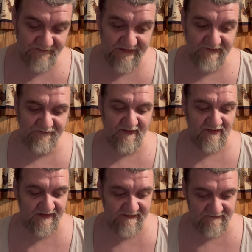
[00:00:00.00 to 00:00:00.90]
biggest
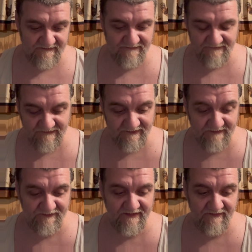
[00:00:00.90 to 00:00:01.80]
part in
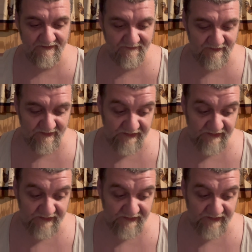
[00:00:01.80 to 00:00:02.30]
crypto no more.